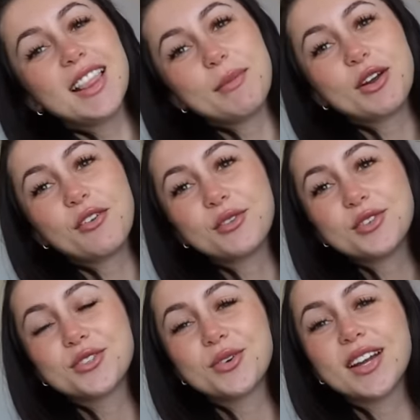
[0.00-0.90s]
Let me know if you
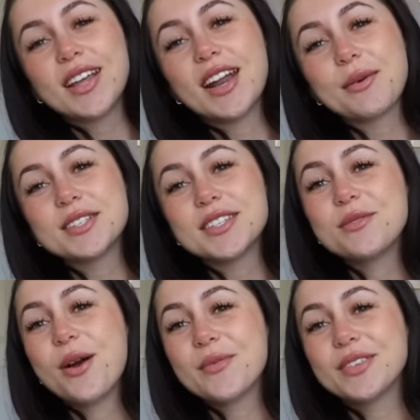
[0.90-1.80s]
enjoyed and I will see
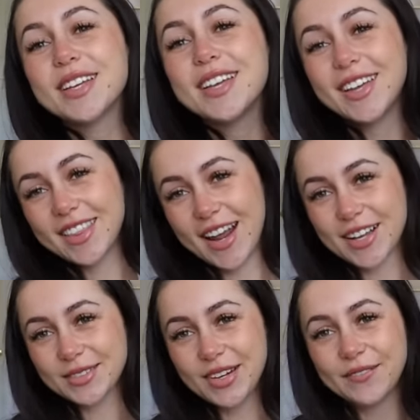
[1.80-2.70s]
you hopefully in the
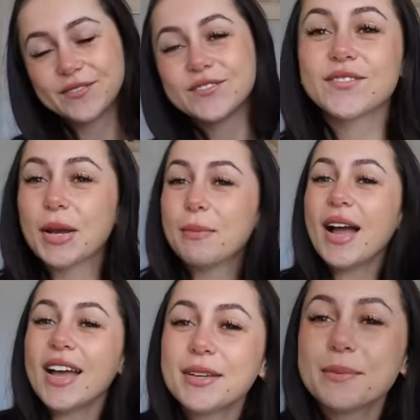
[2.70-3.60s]
next one.
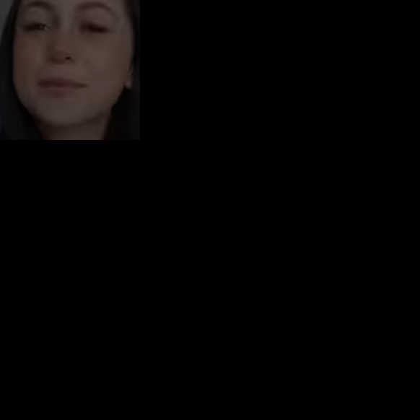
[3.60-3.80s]
Bye!